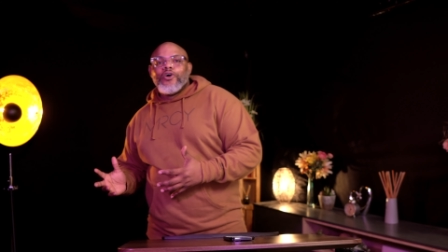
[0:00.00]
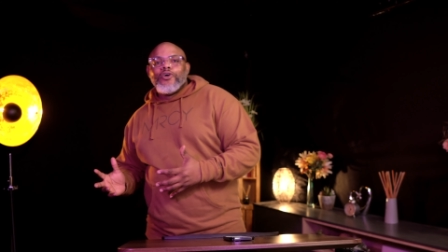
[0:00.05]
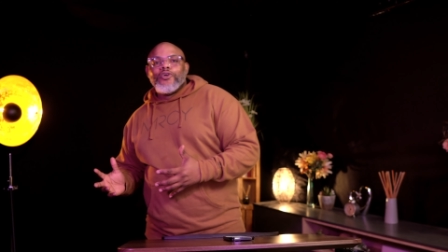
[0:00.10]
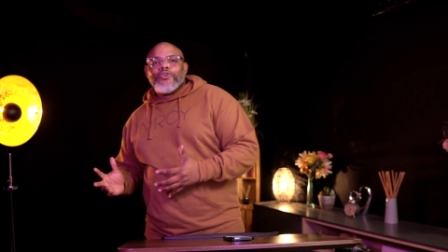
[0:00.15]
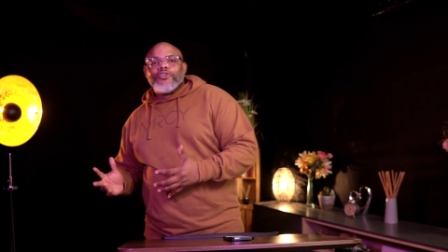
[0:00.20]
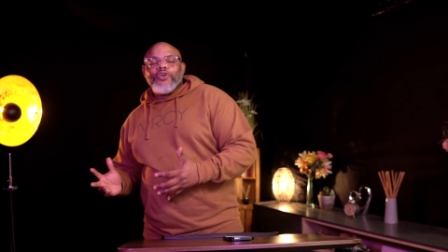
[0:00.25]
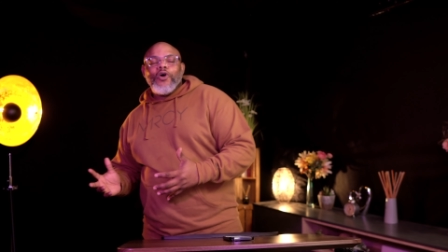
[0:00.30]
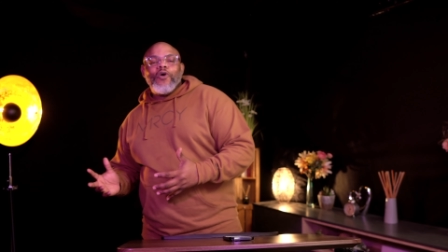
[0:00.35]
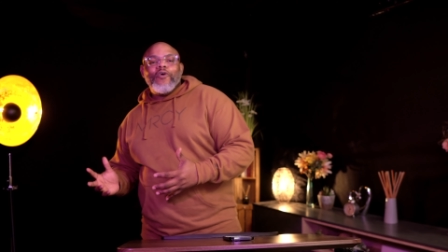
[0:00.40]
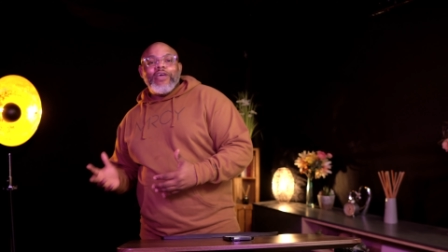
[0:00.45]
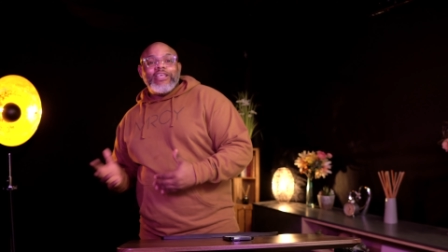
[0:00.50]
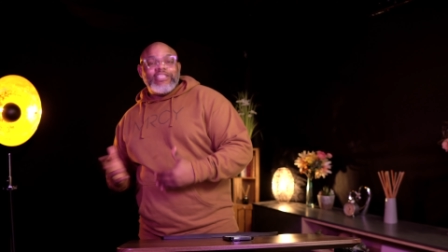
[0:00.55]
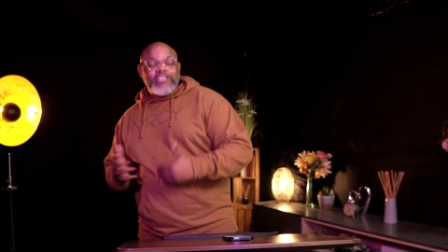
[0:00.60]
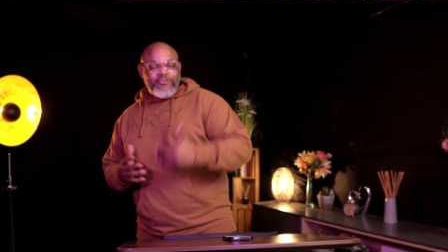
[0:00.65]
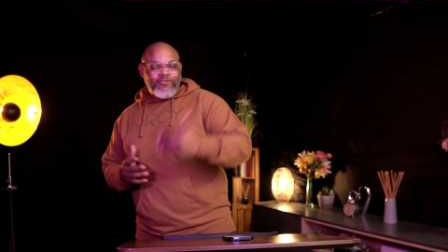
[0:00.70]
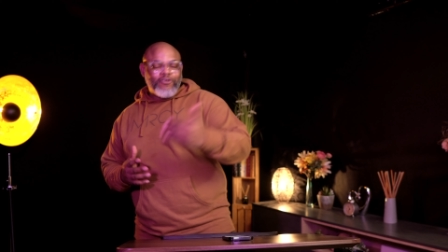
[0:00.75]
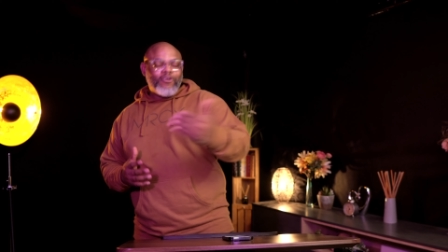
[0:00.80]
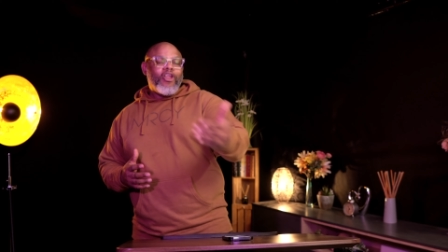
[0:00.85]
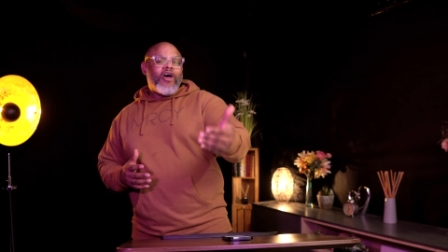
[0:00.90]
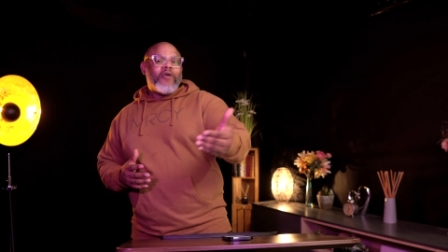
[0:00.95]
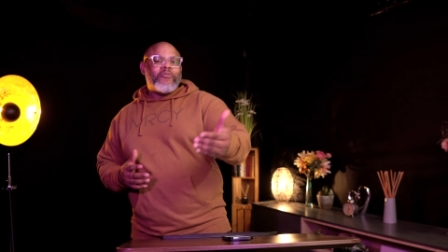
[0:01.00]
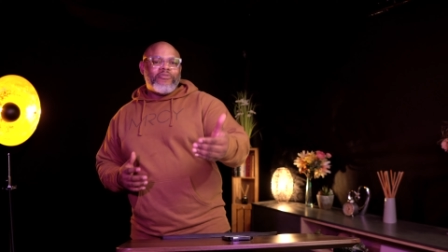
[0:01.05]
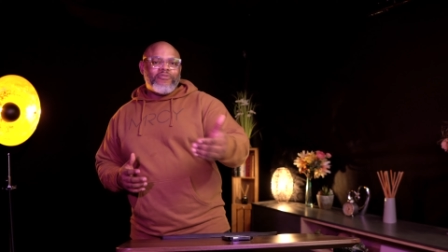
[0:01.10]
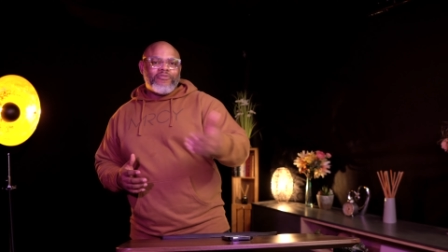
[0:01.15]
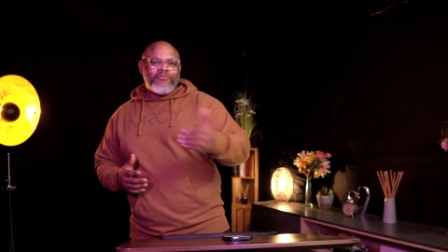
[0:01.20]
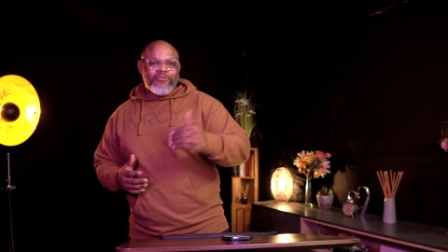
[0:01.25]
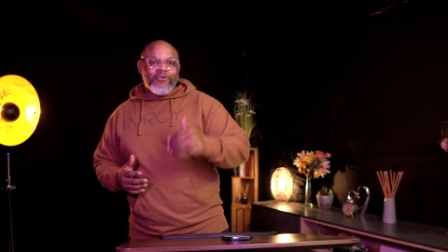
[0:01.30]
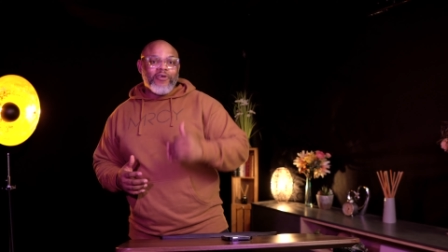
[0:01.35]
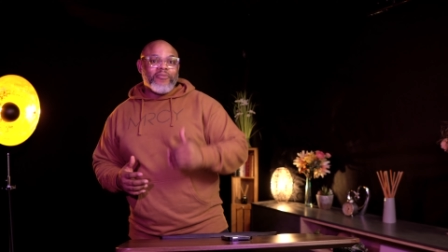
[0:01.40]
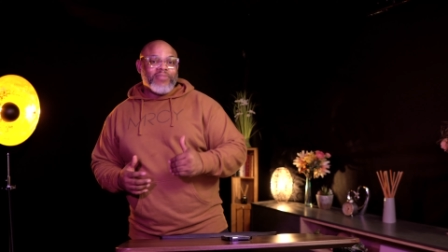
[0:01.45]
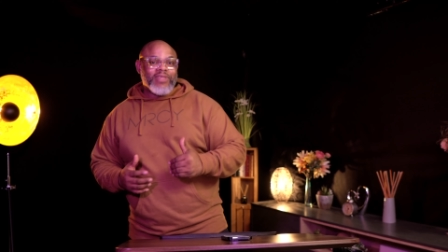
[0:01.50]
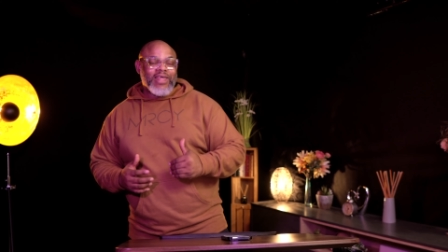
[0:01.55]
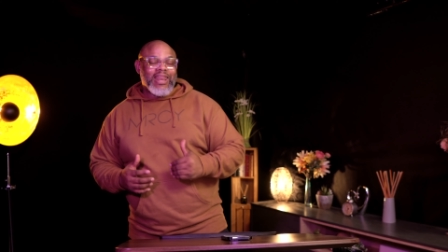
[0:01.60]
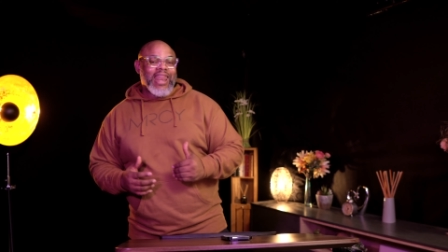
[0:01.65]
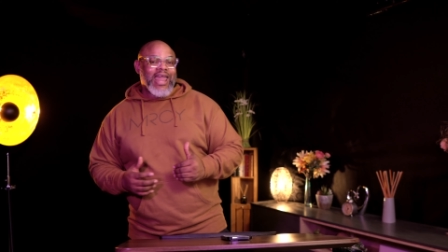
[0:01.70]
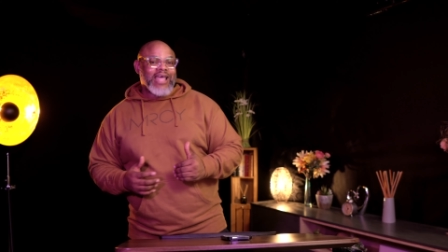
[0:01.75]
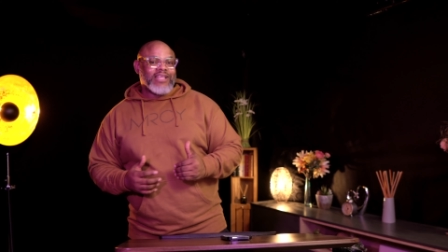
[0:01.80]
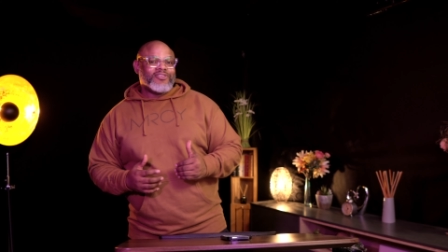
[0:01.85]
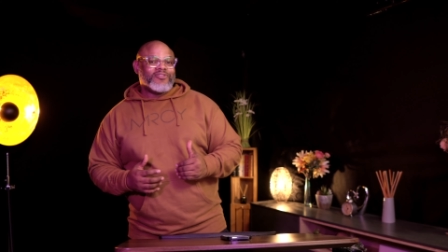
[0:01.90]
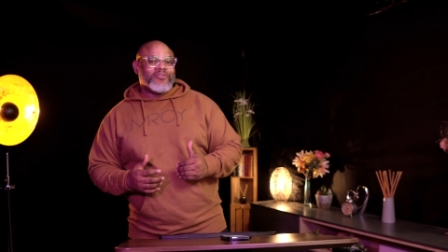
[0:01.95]
So it's a follow-up from the
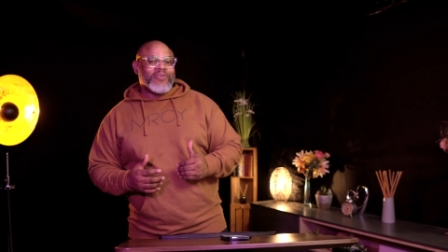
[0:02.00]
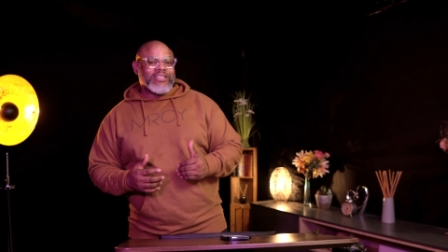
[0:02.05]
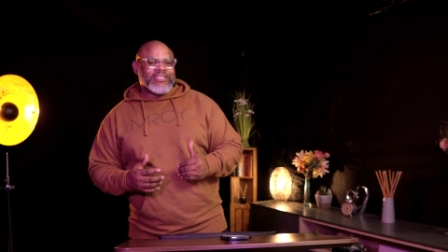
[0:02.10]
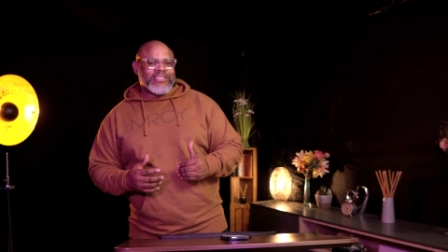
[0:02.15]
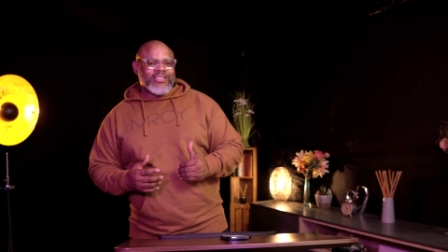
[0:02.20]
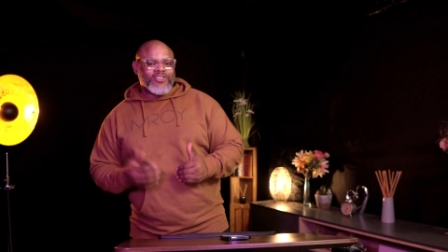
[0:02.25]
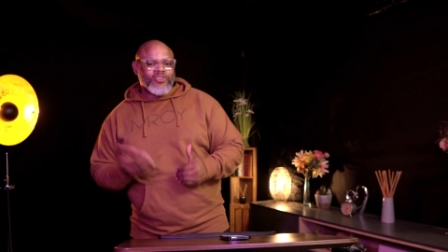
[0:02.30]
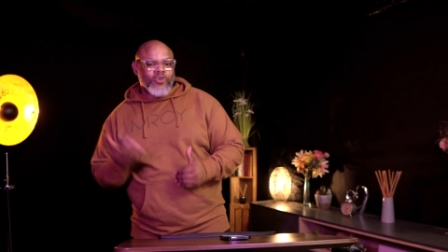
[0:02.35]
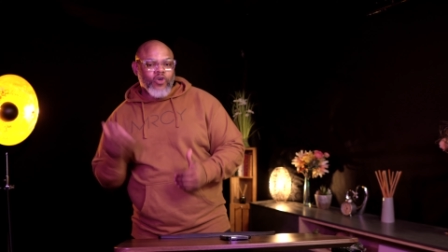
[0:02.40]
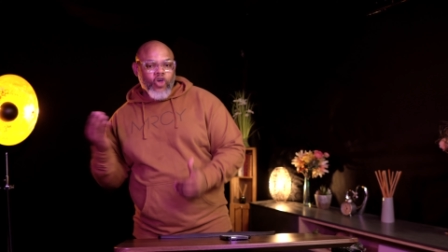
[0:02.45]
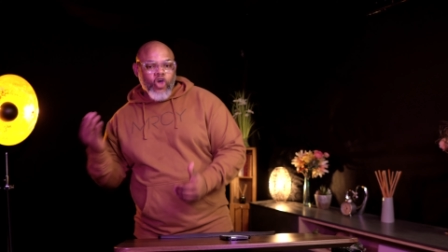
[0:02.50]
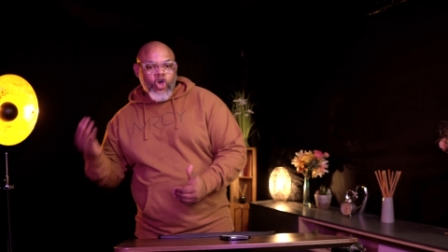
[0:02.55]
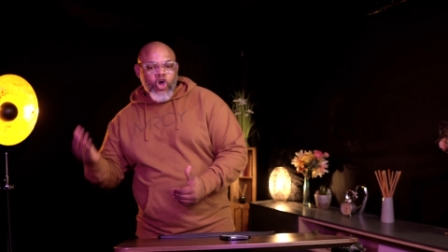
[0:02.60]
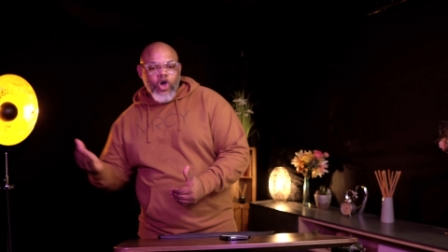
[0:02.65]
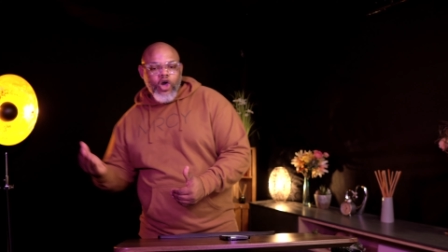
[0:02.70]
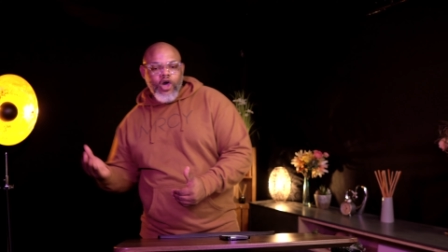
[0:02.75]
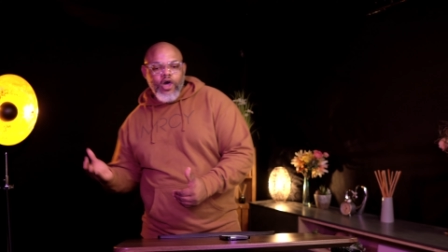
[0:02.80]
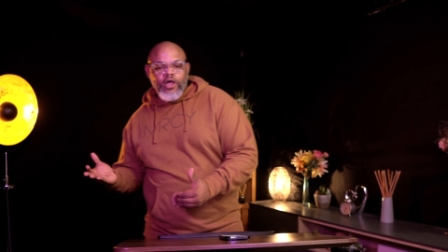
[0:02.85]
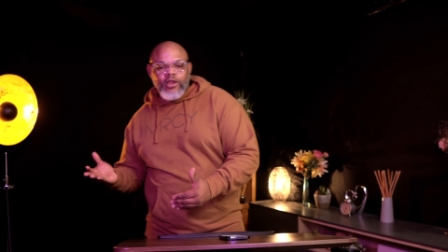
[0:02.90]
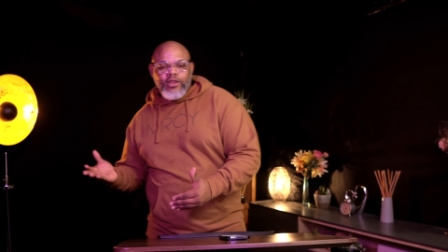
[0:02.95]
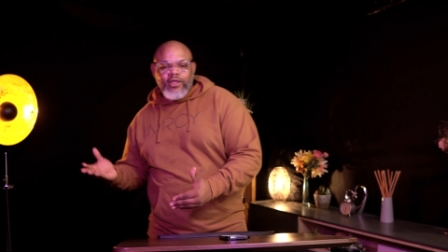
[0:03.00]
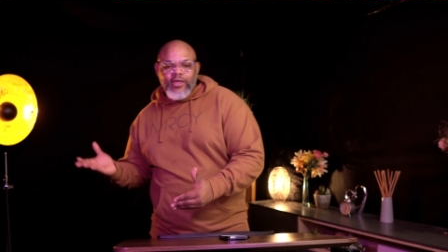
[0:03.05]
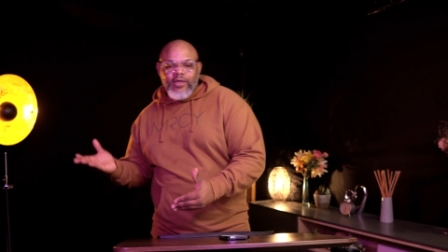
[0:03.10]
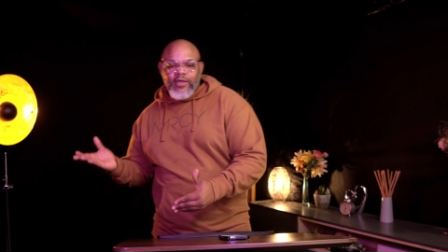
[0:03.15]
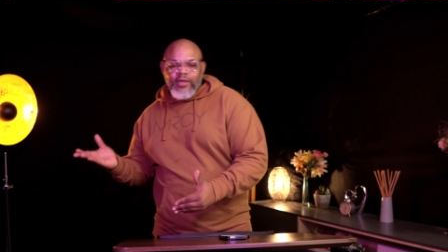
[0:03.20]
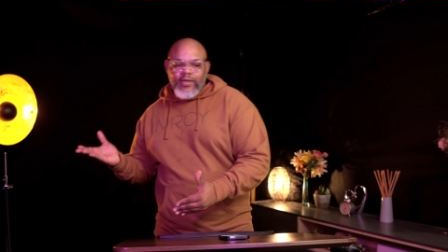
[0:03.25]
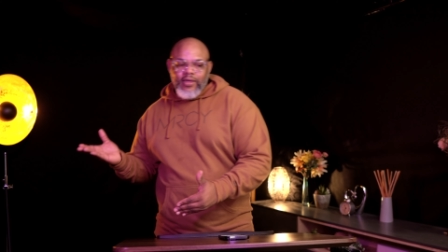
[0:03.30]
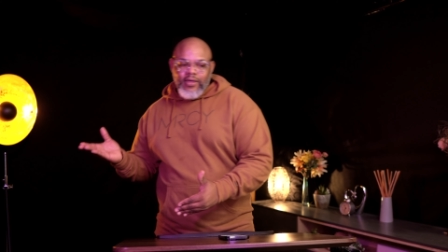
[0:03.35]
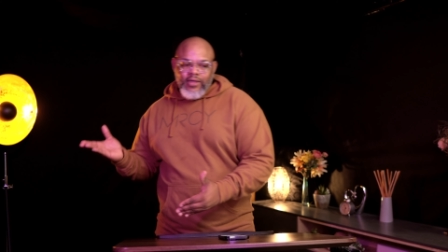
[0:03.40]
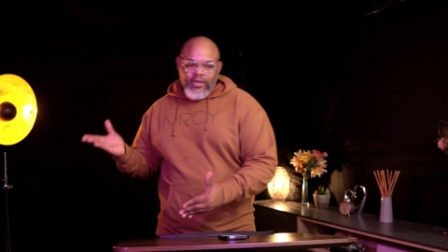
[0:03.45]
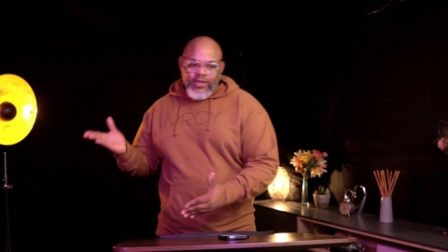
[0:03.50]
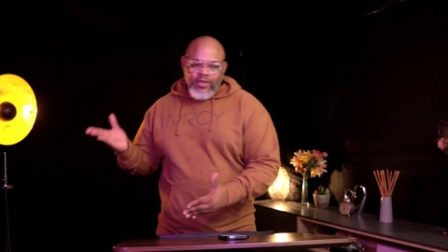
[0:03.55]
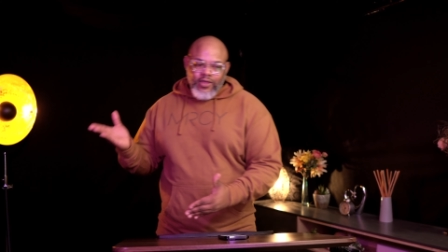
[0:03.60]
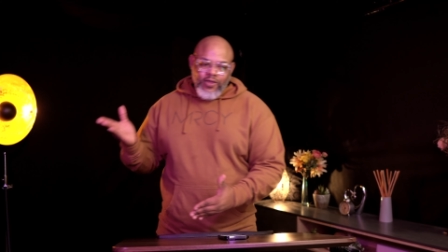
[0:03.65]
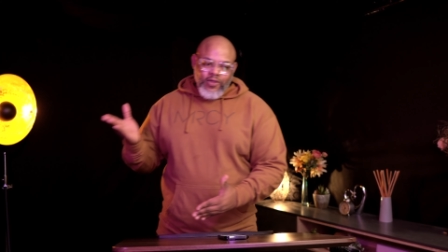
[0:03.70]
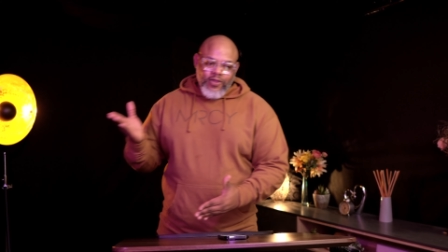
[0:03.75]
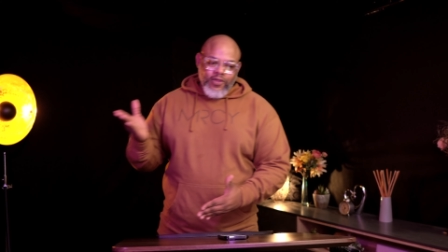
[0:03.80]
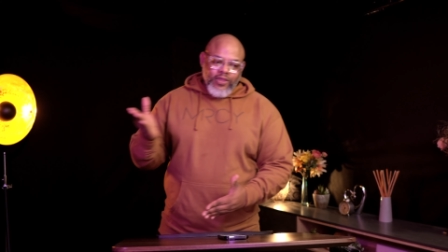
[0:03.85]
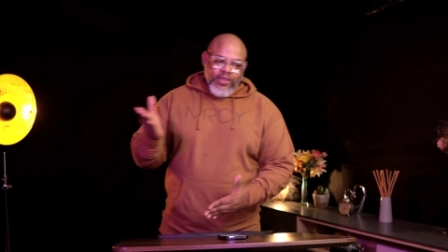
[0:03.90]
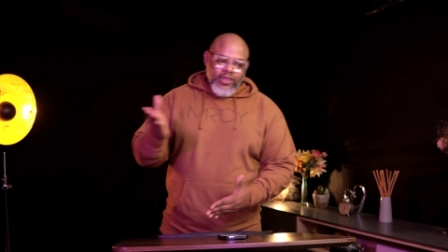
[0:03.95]
last reason. So God
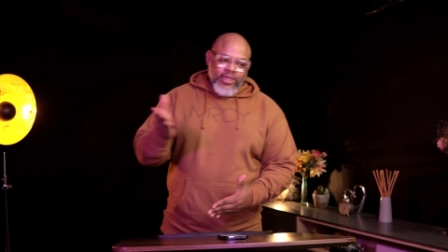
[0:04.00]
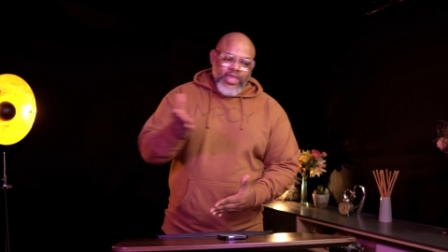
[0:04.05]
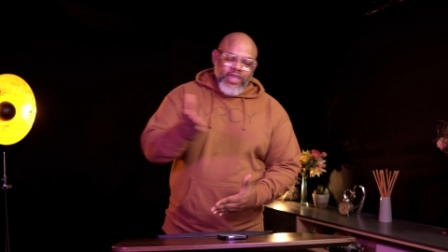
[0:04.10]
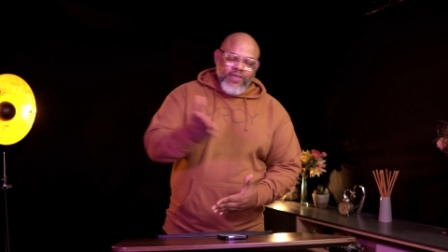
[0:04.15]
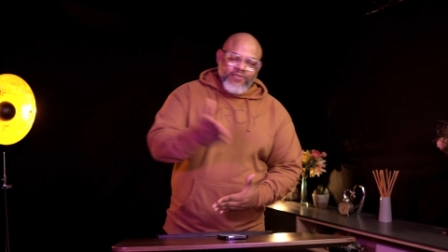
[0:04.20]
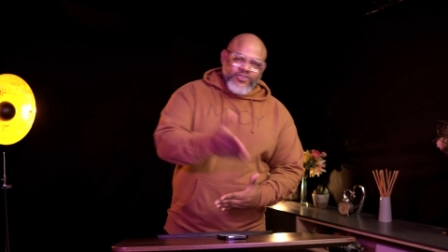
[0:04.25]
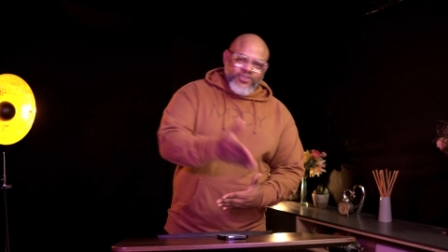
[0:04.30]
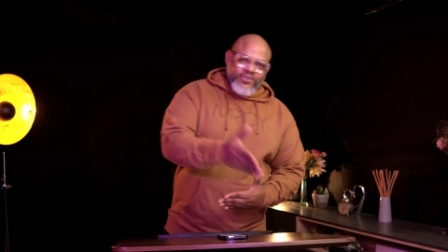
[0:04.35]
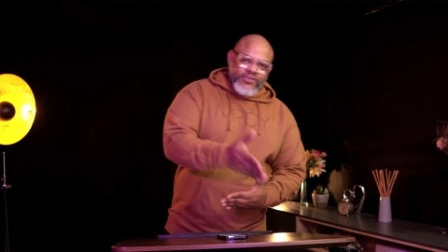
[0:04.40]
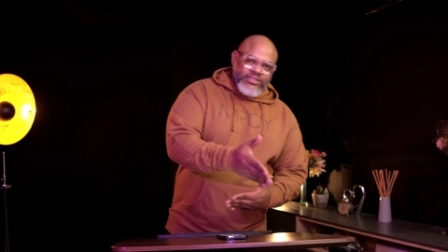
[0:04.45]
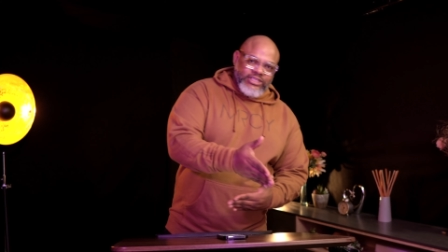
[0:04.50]
gives you